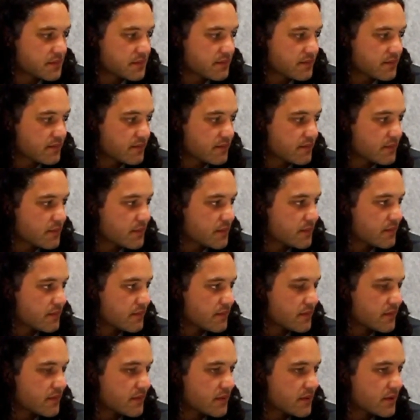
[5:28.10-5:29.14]

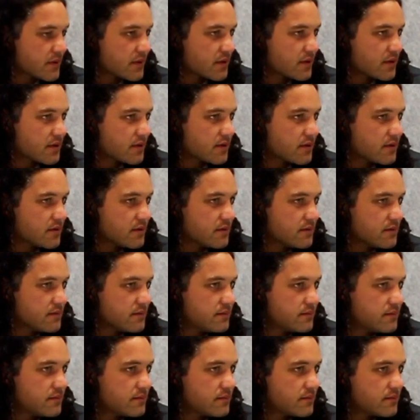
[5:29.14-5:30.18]

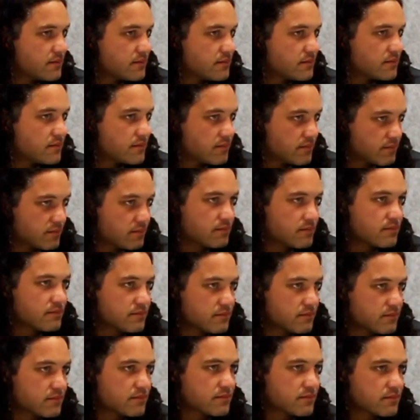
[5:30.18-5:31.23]

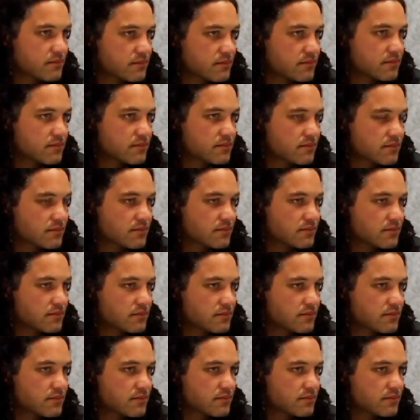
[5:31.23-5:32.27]

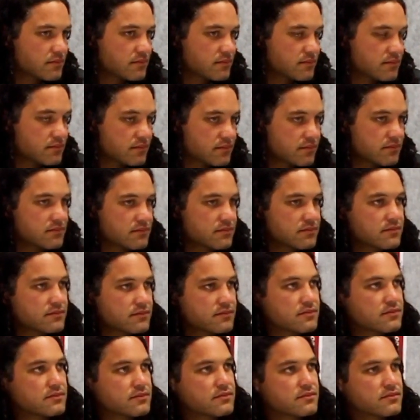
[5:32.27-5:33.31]

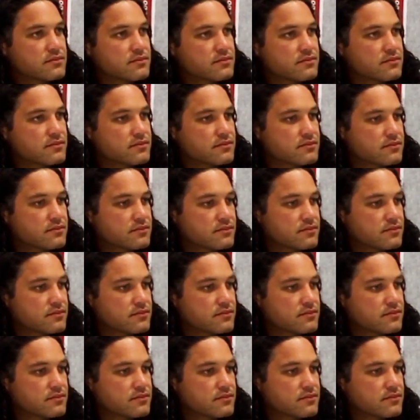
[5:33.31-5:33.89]
(not speaking)